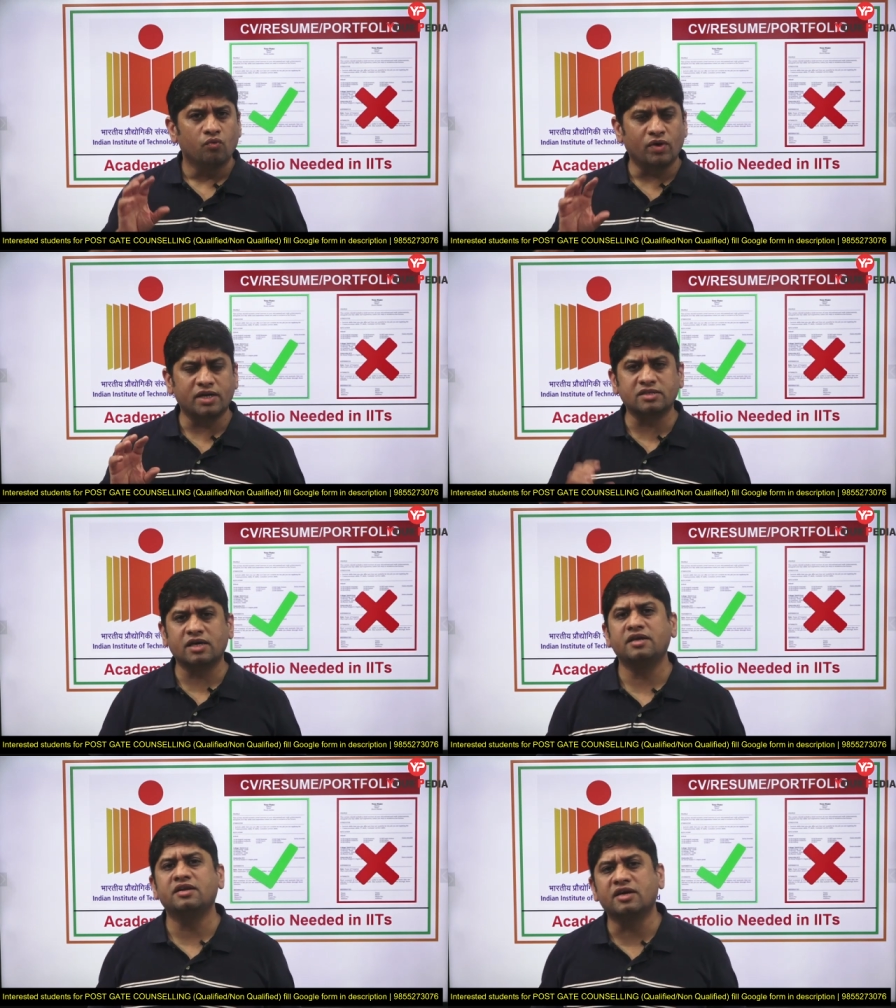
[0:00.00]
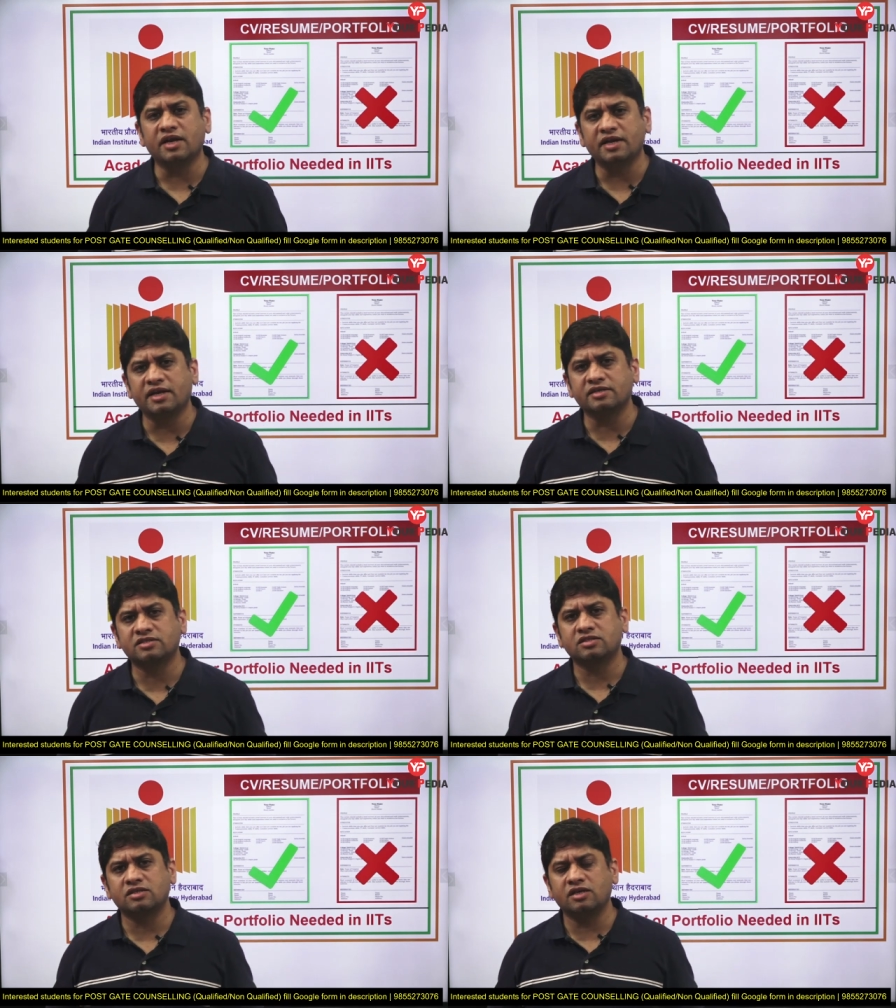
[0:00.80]
What are the
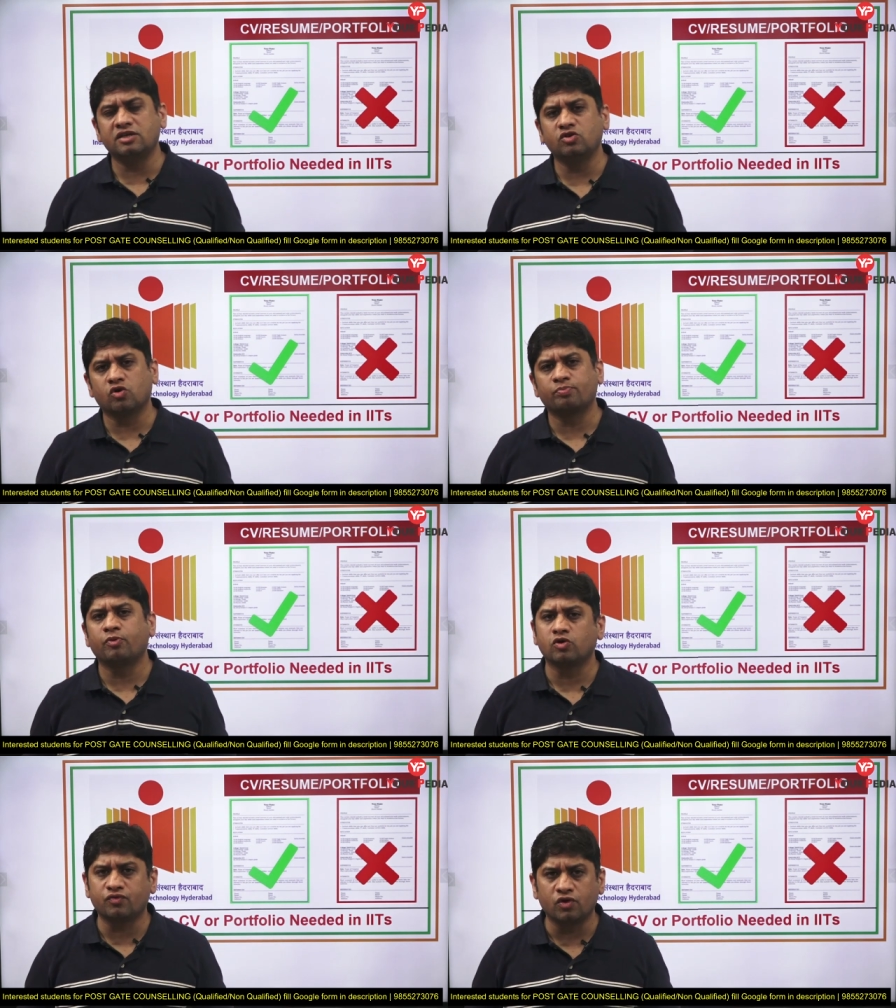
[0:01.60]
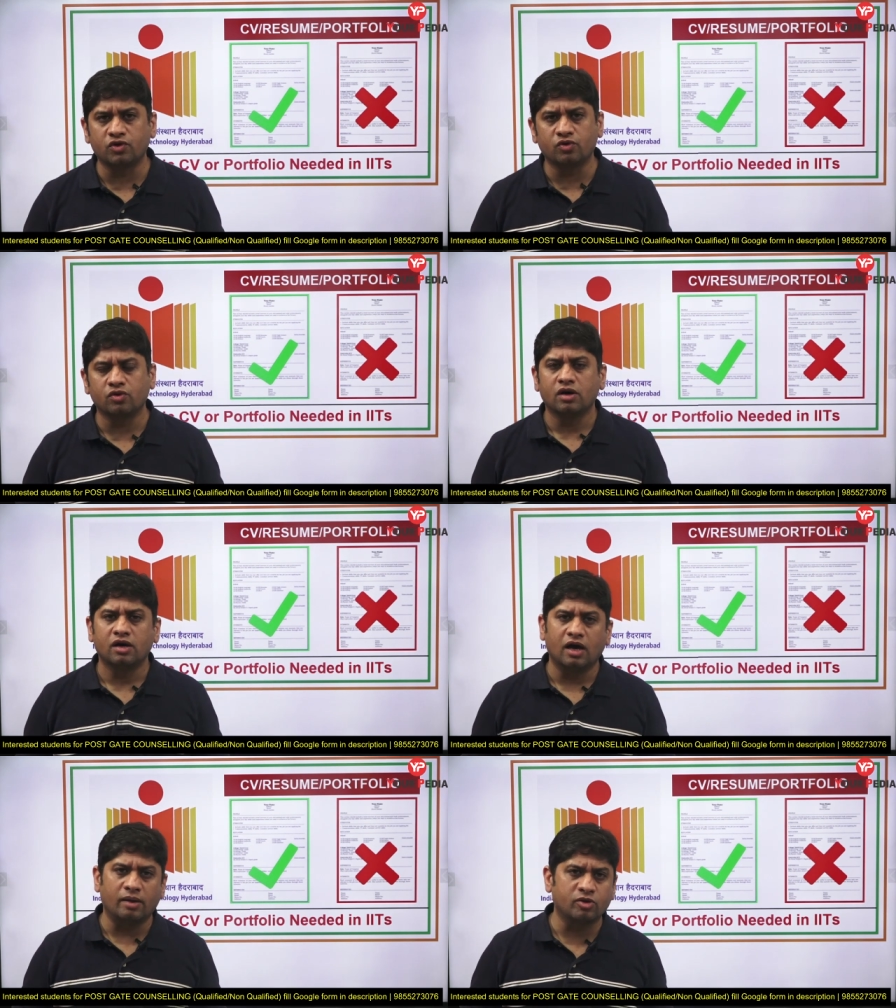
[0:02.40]
ingredients in your portfolio?
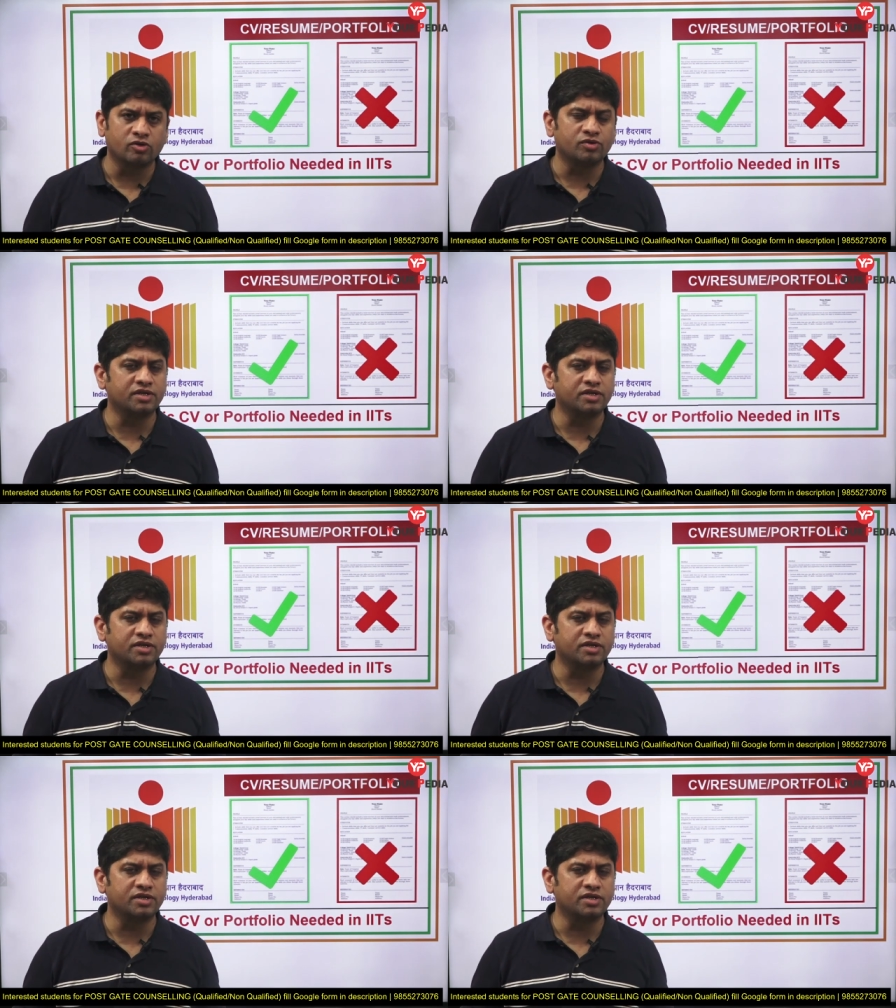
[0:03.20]
I am going to